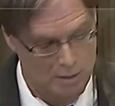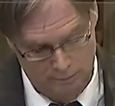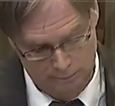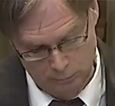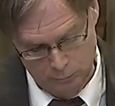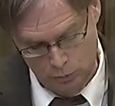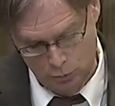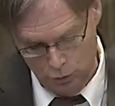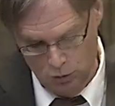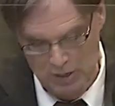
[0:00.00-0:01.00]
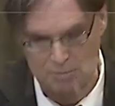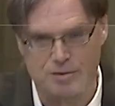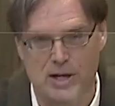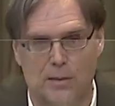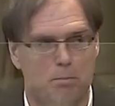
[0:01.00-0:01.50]
It's no different in
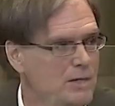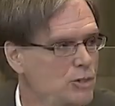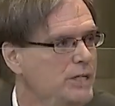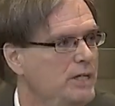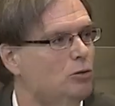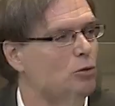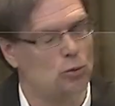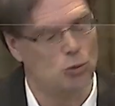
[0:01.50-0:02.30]
this respect